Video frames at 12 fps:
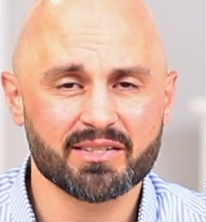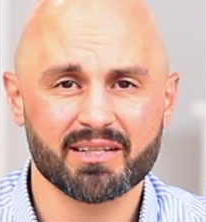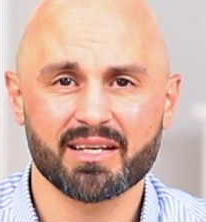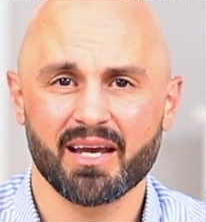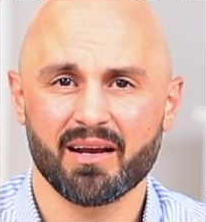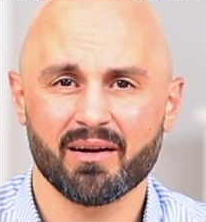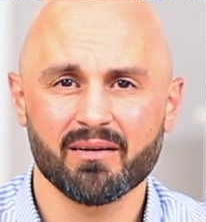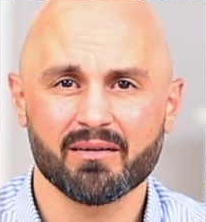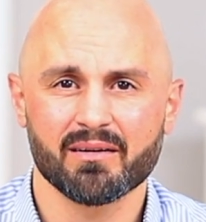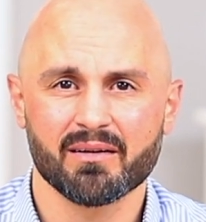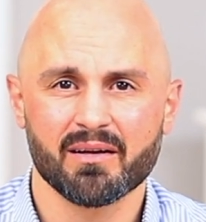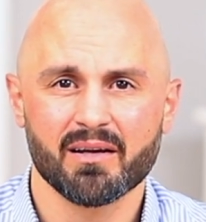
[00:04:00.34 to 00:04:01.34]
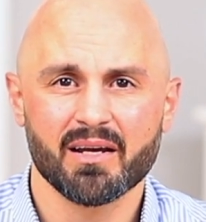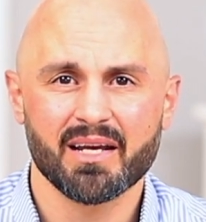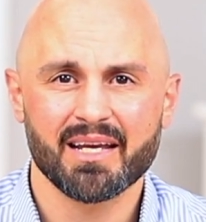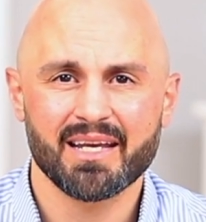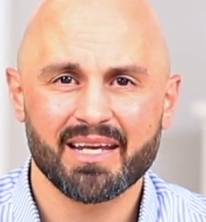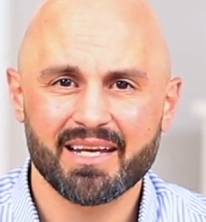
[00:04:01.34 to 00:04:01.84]
the care
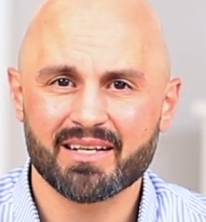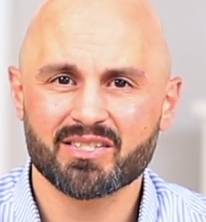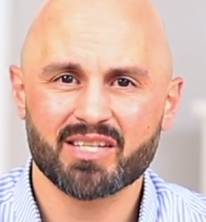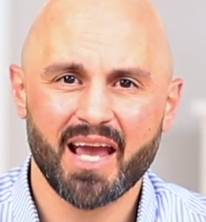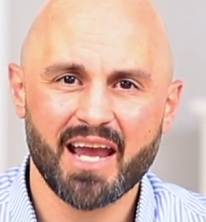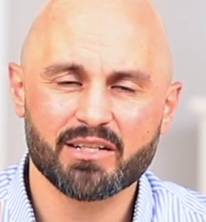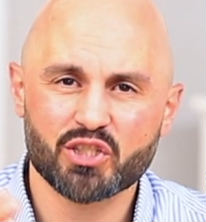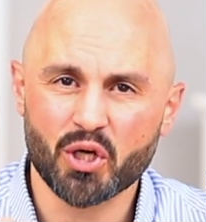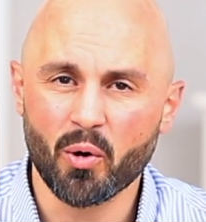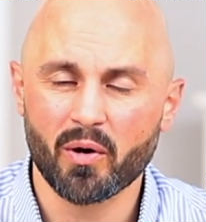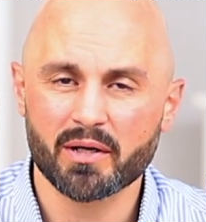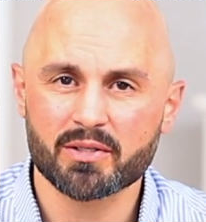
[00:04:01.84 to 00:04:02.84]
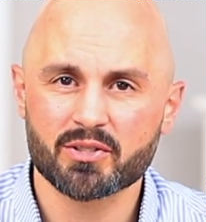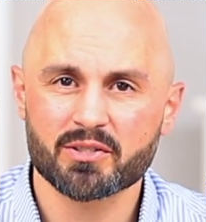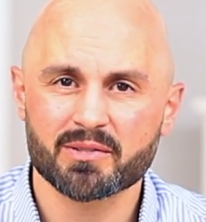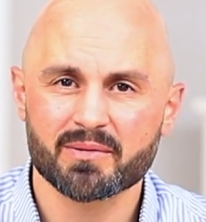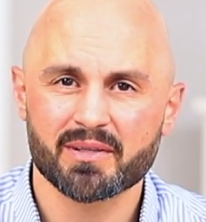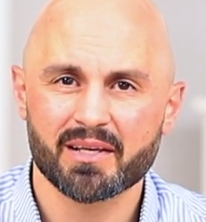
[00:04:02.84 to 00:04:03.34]
is a choice.